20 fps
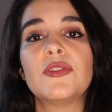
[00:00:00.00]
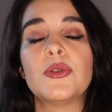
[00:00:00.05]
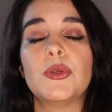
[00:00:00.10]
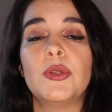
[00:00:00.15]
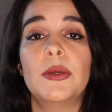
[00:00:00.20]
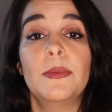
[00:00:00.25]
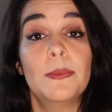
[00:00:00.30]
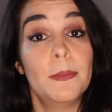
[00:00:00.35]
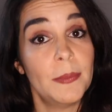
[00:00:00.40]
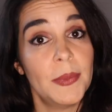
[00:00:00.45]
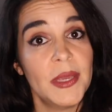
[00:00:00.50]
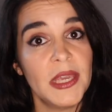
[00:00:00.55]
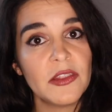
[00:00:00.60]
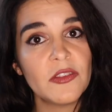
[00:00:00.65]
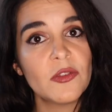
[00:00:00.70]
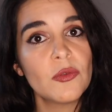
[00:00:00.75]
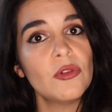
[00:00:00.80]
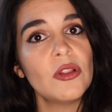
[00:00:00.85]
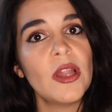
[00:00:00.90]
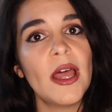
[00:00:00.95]
to the
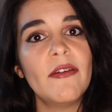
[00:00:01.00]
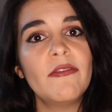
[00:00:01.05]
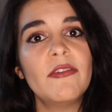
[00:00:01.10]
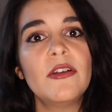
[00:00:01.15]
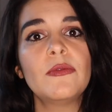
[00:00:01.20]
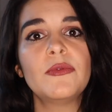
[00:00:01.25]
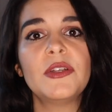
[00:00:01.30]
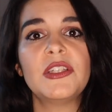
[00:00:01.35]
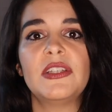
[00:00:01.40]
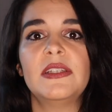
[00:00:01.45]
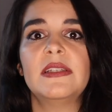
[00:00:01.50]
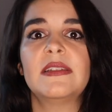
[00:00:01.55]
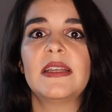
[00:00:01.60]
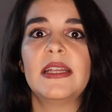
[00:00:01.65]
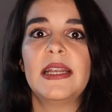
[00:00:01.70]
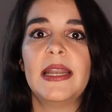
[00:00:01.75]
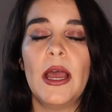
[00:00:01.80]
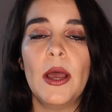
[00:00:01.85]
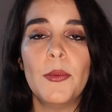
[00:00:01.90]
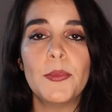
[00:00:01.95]
B2 level which is
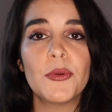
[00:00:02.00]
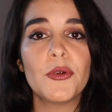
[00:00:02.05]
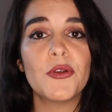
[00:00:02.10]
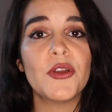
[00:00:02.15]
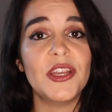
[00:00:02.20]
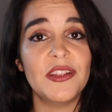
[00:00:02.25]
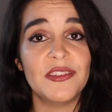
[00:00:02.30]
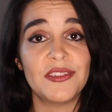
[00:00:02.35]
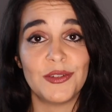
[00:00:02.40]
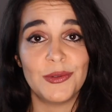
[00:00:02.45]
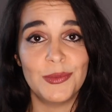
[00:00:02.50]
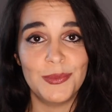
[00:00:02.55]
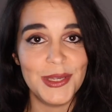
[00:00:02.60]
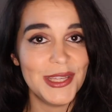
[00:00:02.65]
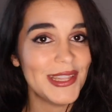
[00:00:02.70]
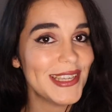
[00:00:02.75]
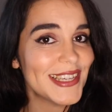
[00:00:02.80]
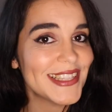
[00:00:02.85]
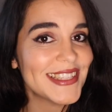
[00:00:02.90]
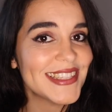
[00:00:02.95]
an upper
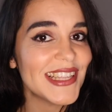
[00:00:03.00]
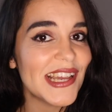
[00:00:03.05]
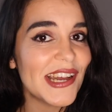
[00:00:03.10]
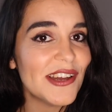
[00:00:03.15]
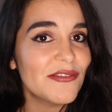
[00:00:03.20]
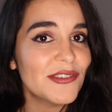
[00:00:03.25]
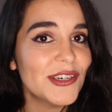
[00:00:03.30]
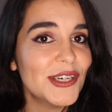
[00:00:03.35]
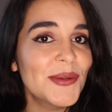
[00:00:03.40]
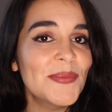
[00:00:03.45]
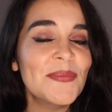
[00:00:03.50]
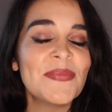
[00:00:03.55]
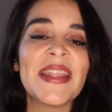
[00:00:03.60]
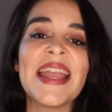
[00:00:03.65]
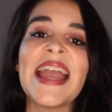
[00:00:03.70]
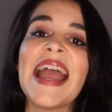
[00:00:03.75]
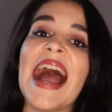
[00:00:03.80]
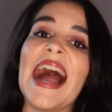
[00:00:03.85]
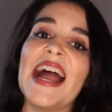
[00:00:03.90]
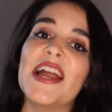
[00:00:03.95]
intermediate level.
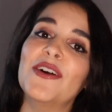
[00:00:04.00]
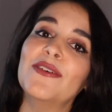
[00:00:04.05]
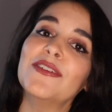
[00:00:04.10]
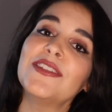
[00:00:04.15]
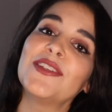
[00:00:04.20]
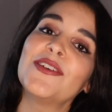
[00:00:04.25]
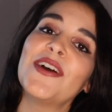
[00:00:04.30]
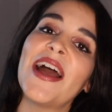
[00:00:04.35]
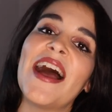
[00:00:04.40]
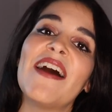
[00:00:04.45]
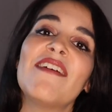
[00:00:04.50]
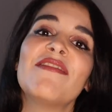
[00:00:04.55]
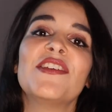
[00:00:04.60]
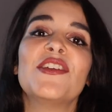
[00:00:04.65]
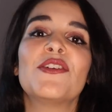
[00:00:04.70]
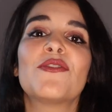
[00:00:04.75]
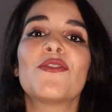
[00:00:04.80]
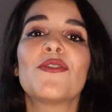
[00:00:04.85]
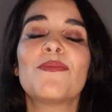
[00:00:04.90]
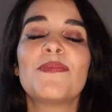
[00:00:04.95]
I also have the
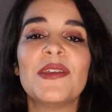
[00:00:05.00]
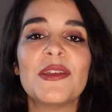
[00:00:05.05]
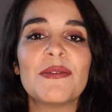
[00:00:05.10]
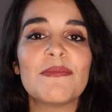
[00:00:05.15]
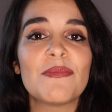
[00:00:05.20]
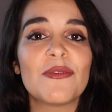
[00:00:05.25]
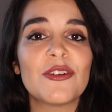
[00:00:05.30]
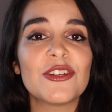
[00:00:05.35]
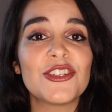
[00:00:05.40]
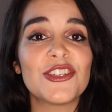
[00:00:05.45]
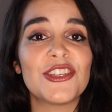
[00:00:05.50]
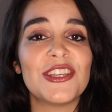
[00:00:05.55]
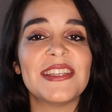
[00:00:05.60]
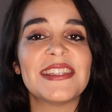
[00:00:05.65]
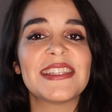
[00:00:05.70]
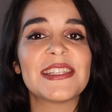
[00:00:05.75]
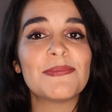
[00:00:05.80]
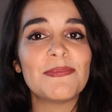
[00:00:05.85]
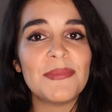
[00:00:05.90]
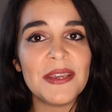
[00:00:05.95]
European
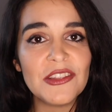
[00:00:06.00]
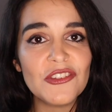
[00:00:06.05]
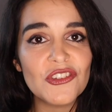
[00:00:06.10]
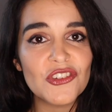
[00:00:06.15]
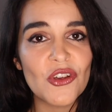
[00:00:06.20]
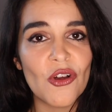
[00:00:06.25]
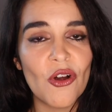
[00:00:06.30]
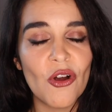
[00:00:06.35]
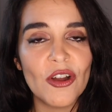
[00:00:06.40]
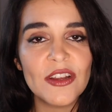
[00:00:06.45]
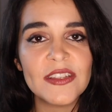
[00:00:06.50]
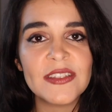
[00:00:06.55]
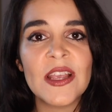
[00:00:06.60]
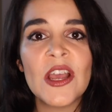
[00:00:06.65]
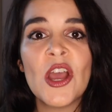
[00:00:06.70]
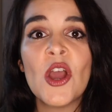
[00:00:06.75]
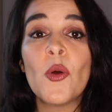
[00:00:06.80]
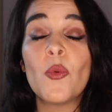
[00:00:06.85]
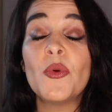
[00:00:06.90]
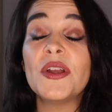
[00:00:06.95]
Portuguese Speech course
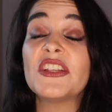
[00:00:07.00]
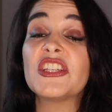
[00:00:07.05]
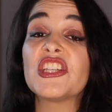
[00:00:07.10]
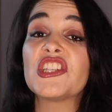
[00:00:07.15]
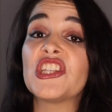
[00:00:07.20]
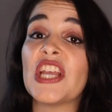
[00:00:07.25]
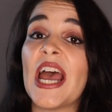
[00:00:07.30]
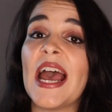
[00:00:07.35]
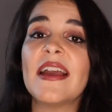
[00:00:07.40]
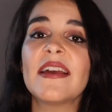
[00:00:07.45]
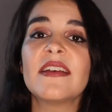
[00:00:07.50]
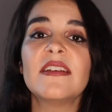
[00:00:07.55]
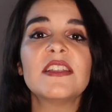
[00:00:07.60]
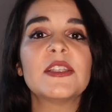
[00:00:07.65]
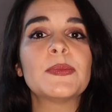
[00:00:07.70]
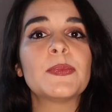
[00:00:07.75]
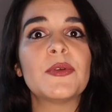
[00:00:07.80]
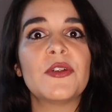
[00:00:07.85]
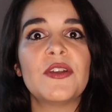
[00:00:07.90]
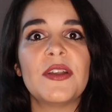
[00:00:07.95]
which
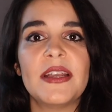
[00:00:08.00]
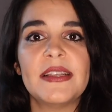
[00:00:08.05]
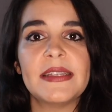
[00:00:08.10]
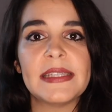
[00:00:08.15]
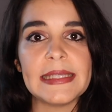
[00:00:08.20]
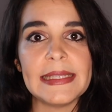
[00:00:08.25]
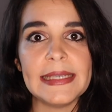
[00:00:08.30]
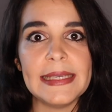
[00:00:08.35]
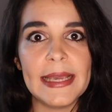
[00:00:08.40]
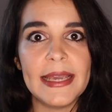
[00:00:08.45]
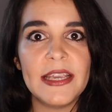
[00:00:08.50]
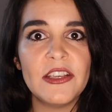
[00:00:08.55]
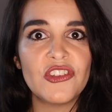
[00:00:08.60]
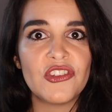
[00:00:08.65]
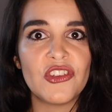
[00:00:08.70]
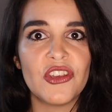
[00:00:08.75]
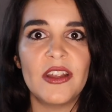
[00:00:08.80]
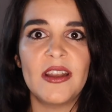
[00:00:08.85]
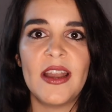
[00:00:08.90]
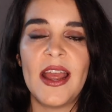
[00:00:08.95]
tackles
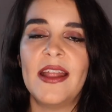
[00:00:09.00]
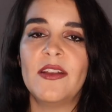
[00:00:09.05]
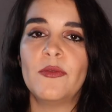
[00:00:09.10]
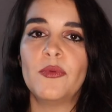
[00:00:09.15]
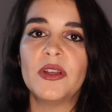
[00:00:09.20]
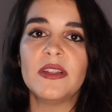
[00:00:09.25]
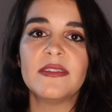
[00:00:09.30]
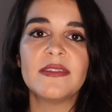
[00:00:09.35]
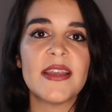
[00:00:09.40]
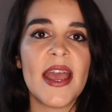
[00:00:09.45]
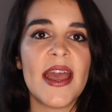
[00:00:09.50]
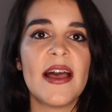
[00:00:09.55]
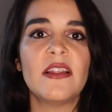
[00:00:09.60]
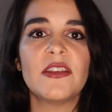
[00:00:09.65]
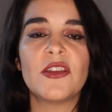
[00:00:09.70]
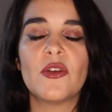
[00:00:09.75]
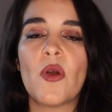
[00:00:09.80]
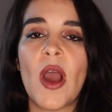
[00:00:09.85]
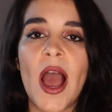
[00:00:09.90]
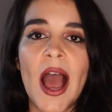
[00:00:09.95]
pronunciation and will tell
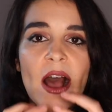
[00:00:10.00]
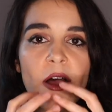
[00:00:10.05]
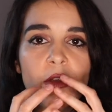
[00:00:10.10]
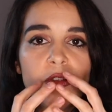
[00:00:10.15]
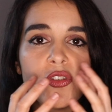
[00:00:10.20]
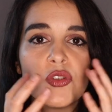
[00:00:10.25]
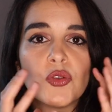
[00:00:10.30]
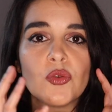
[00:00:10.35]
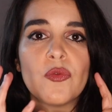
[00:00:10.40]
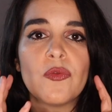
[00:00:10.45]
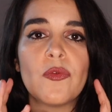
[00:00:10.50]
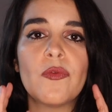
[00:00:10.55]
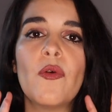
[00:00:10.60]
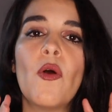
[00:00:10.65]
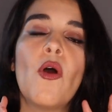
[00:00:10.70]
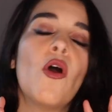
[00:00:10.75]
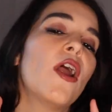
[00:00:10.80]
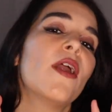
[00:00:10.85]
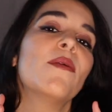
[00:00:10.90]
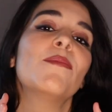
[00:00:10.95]
you how to
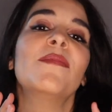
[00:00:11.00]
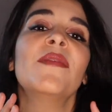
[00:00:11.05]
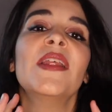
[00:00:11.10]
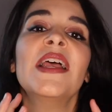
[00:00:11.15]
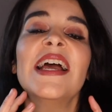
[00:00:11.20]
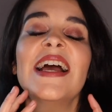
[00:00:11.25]
form,